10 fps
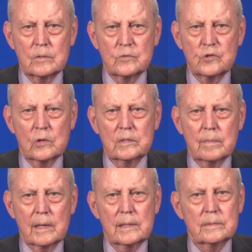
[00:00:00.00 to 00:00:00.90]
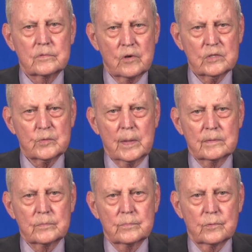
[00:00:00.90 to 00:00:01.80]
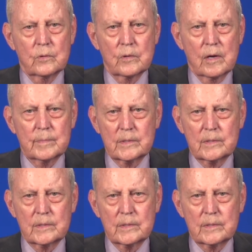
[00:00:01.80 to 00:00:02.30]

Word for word: who joined my transplant program